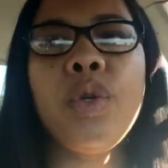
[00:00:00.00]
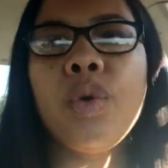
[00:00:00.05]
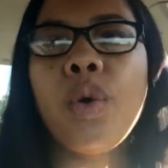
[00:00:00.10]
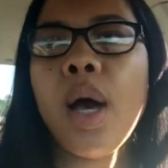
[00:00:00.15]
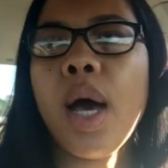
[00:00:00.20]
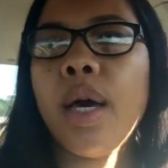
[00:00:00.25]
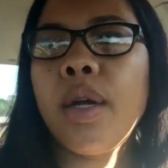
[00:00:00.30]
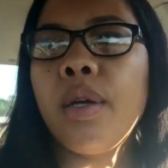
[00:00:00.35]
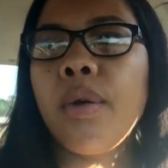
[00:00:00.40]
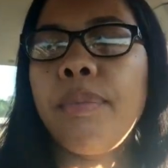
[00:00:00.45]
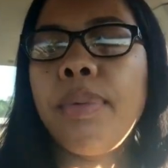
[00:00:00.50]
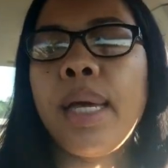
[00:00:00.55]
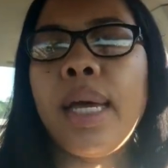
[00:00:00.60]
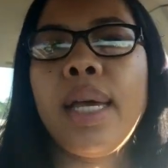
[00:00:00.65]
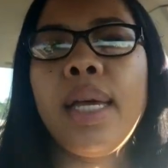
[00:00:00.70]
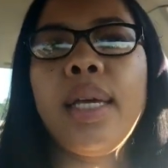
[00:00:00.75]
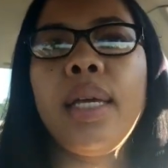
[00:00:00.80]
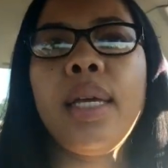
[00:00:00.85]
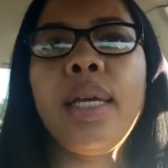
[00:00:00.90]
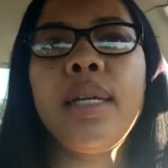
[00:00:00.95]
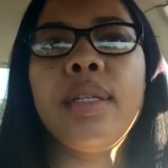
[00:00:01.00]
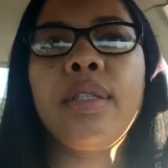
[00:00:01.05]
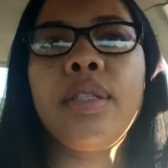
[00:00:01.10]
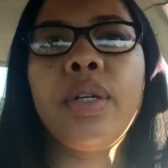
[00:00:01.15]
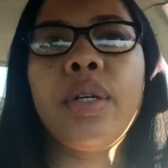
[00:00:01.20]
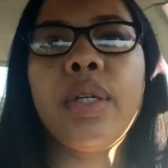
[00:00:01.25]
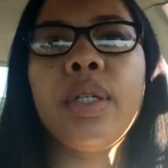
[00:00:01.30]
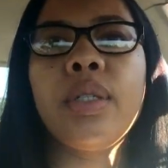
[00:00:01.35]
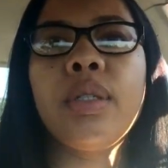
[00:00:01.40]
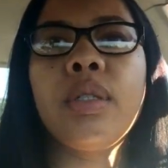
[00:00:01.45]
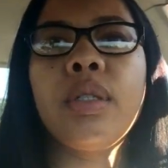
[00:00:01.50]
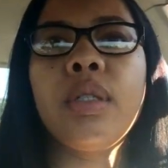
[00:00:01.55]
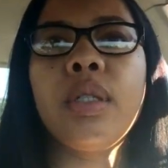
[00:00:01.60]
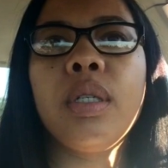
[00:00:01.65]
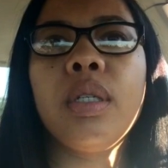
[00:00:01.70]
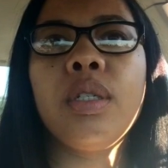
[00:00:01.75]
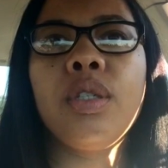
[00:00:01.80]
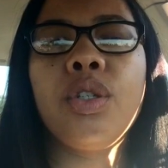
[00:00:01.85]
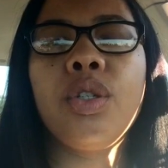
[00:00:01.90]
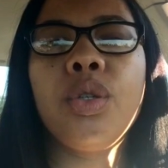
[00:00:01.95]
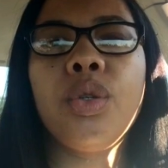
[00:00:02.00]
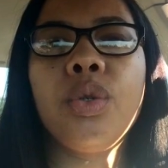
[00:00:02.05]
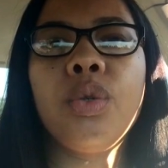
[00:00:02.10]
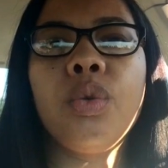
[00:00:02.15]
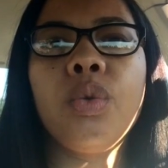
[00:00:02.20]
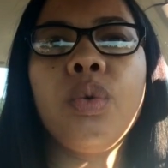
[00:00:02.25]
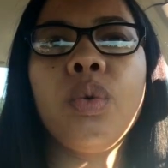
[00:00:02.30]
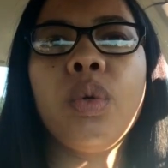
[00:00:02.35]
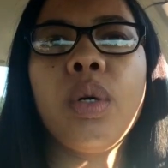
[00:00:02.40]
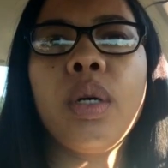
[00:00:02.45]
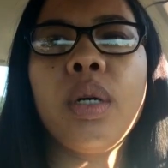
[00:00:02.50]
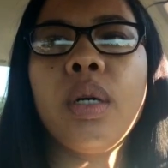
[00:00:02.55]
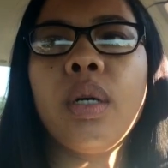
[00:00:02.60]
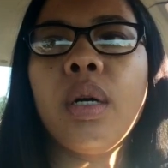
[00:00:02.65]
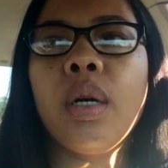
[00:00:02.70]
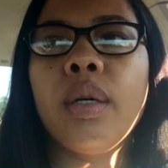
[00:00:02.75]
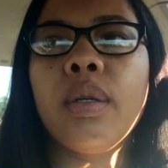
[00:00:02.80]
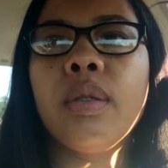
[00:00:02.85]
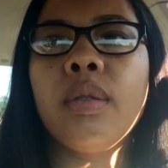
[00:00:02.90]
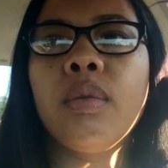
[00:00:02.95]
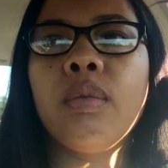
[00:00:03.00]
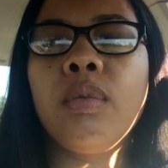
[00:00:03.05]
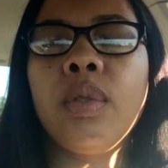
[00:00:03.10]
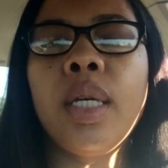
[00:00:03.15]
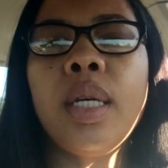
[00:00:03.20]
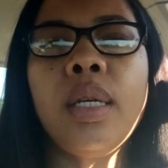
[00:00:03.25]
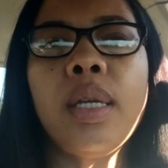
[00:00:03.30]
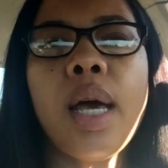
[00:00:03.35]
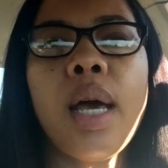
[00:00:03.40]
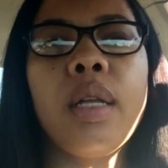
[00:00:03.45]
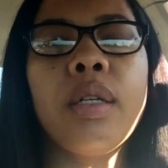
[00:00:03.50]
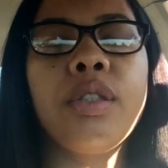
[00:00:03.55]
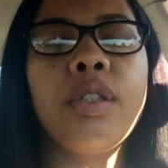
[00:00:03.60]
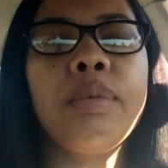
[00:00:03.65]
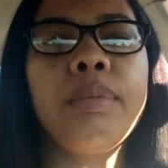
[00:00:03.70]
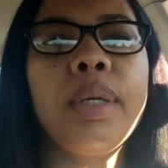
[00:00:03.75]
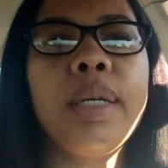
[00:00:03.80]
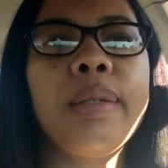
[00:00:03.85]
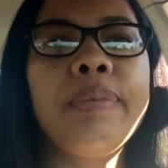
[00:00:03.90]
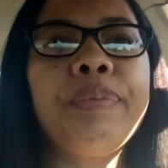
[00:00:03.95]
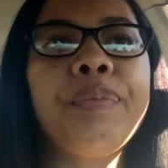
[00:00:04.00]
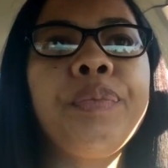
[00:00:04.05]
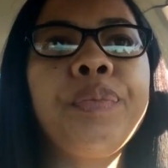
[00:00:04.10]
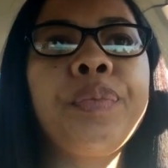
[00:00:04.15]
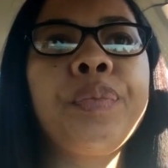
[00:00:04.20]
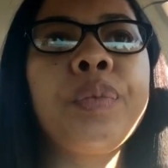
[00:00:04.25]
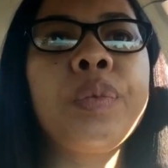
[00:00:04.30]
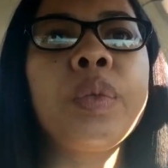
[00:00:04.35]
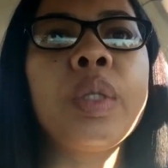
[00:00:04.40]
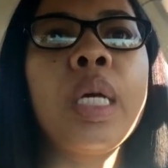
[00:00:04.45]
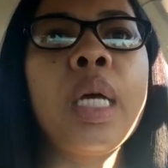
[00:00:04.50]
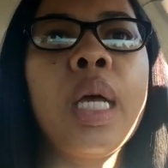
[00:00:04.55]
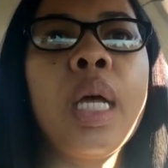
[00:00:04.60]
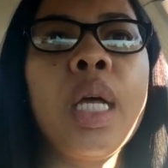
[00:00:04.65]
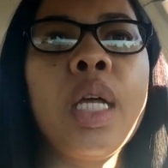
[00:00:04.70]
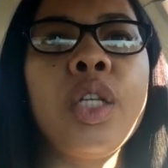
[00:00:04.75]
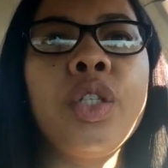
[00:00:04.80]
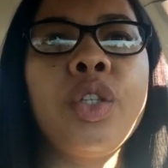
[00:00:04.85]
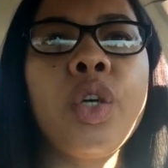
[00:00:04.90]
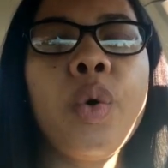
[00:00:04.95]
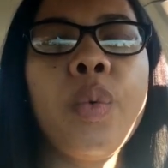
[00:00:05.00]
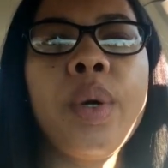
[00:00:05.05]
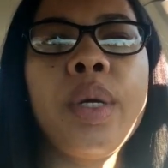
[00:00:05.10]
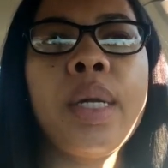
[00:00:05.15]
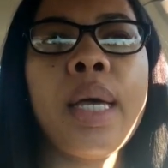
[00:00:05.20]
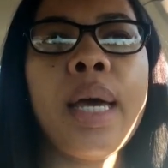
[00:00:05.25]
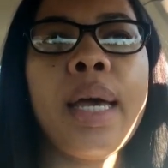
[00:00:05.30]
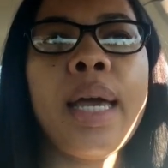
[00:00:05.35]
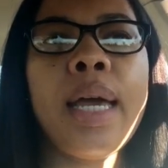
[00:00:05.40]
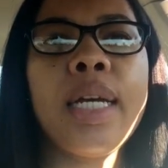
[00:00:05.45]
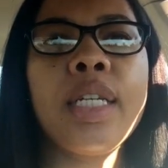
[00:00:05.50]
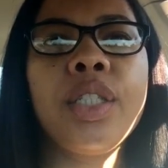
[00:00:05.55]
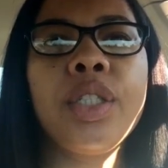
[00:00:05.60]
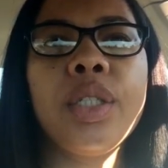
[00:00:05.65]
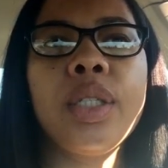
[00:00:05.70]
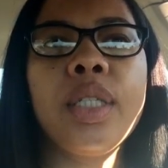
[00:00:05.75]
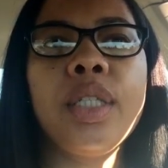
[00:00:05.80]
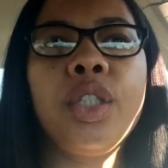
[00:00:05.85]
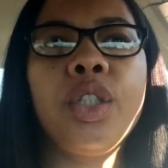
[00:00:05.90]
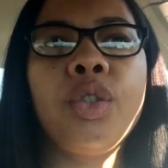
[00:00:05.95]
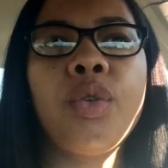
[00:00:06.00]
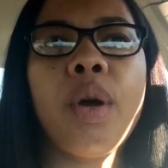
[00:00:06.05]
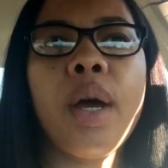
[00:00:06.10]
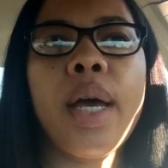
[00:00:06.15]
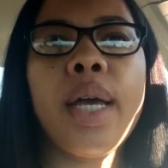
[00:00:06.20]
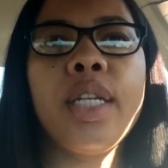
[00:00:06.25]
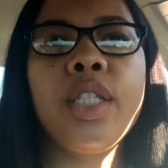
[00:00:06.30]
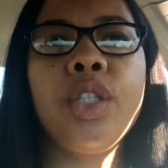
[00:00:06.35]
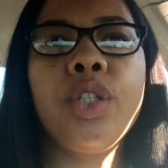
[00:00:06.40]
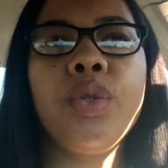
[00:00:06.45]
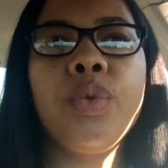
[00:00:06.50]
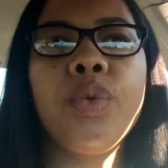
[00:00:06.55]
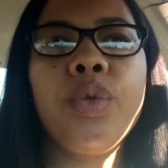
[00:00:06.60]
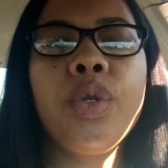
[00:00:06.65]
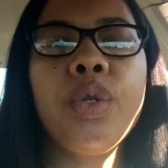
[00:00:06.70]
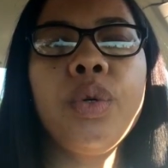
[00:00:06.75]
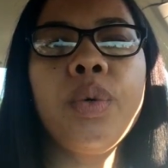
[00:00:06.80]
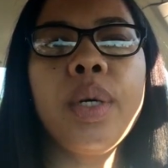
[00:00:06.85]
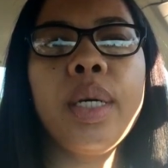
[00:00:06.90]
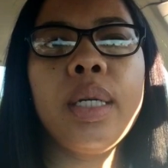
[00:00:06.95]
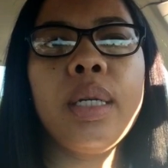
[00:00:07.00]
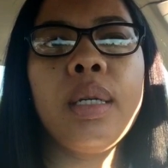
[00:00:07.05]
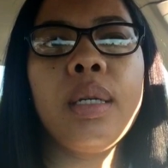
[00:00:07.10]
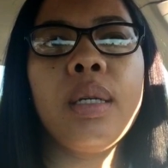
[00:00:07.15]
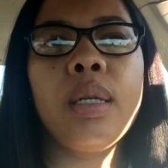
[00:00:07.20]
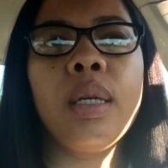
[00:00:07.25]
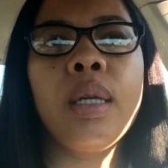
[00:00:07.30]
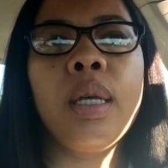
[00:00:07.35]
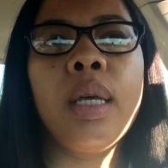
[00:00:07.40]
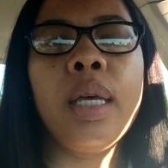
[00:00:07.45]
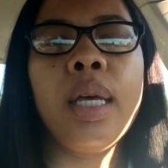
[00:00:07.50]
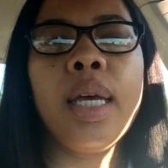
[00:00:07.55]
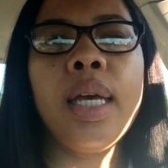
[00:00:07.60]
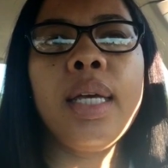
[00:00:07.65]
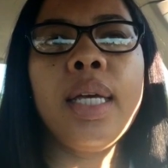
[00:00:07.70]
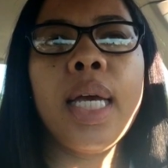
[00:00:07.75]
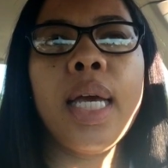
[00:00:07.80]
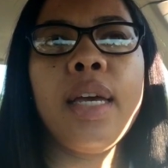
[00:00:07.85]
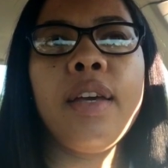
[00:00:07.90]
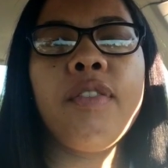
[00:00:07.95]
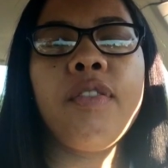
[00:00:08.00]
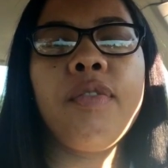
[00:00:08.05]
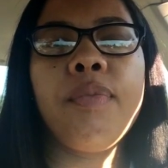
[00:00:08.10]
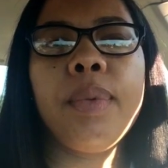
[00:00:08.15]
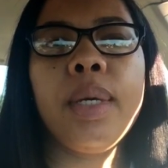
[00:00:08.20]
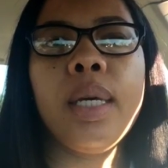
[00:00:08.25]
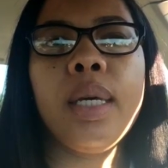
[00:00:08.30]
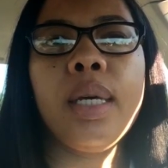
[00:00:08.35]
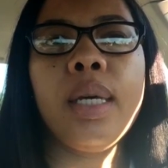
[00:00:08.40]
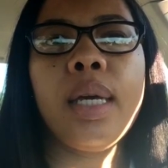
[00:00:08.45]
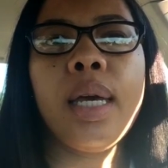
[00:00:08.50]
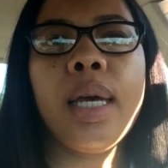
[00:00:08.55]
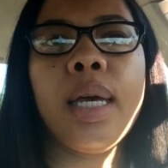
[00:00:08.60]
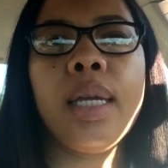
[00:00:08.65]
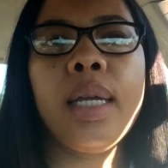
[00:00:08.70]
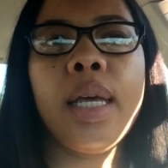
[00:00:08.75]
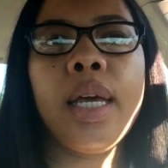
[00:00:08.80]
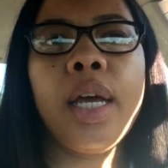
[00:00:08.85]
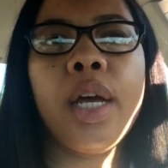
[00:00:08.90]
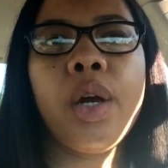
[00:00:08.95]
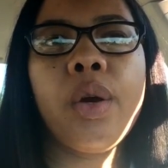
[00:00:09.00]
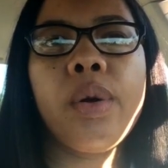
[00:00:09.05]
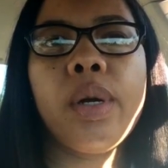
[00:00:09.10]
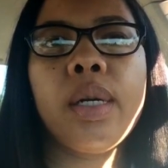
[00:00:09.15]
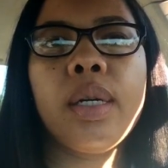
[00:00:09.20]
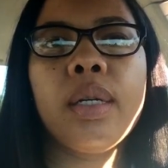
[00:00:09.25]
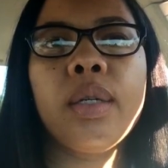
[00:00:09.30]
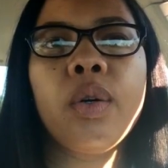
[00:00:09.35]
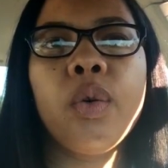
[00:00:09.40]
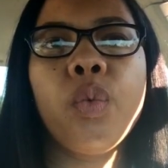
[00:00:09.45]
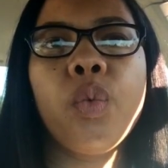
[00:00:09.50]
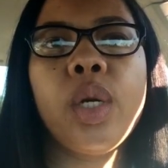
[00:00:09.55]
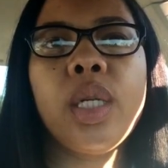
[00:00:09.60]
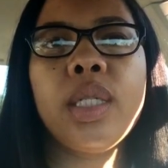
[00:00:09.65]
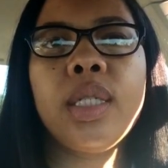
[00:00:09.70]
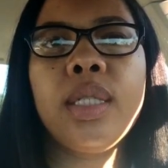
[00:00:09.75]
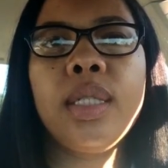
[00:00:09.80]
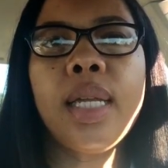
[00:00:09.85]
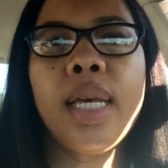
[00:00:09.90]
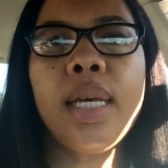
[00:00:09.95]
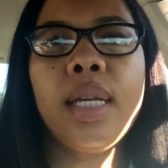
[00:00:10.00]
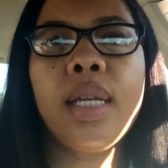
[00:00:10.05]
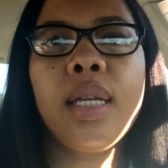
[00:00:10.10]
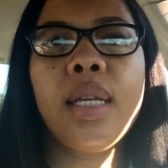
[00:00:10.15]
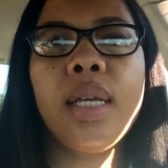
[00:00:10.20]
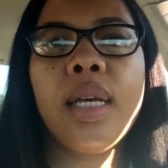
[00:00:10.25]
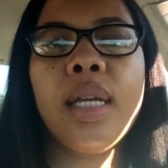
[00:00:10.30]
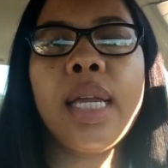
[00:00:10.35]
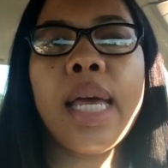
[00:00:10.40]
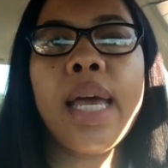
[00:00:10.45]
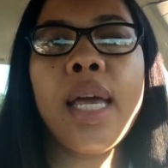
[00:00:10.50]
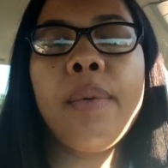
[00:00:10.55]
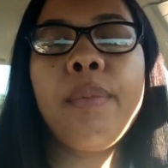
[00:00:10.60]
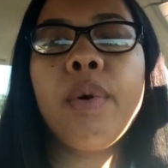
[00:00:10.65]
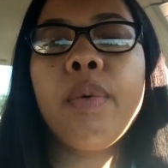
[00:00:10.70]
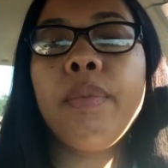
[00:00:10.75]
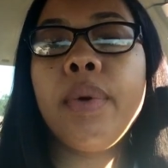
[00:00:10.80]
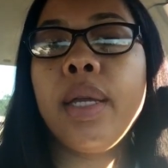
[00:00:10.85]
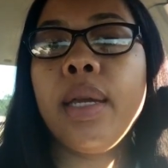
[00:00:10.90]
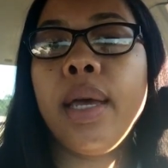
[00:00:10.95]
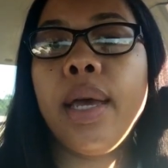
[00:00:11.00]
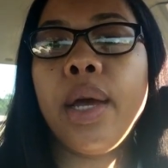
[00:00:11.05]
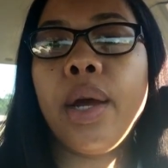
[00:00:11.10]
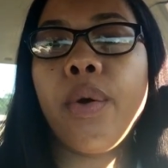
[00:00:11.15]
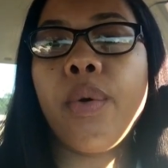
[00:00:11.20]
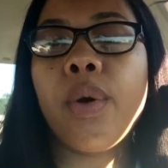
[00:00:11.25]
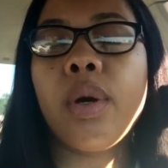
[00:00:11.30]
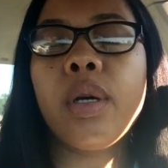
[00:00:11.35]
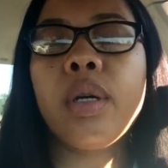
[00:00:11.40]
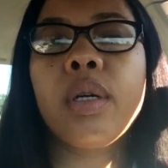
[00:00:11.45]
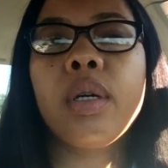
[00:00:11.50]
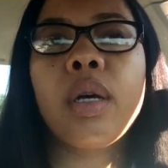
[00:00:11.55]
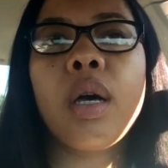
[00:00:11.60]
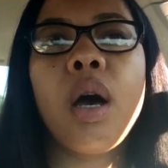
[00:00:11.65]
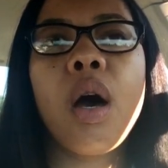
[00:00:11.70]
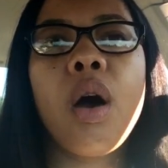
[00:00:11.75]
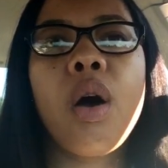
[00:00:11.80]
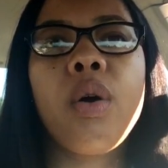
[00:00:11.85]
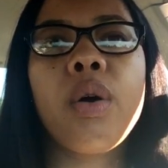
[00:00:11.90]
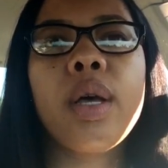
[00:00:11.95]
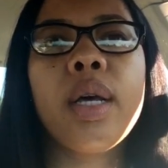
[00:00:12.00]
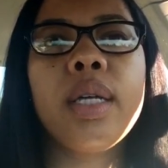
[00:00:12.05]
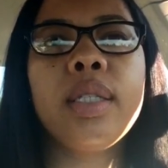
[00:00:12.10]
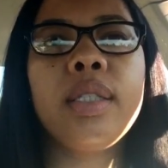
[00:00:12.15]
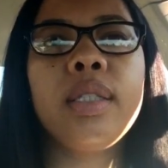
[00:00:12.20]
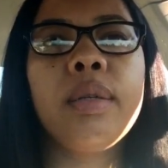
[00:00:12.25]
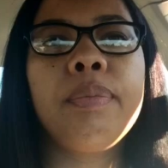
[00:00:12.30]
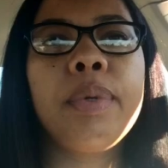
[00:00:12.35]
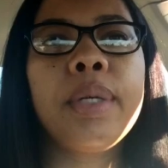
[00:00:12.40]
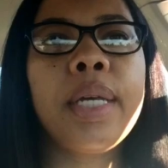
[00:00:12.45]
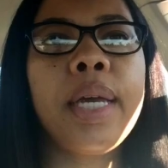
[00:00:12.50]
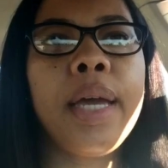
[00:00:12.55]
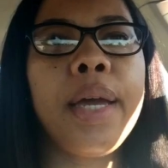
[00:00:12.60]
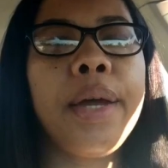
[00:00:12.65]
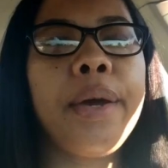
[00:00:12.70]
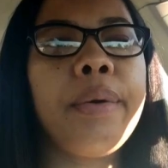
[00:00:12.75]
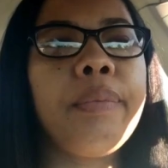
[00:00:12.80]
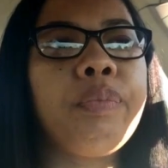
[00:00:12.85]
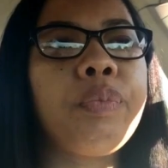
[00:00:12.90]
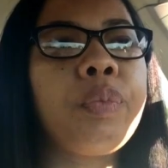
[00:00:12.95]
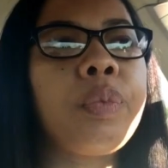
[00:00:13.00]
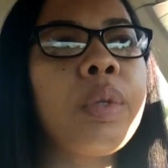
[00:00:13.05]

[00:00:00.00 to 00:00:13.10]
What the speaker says: you do auto pay, it turns into $10 a month. So when I actually tried to do it, it gave me an error which stated enablement error, called customer care.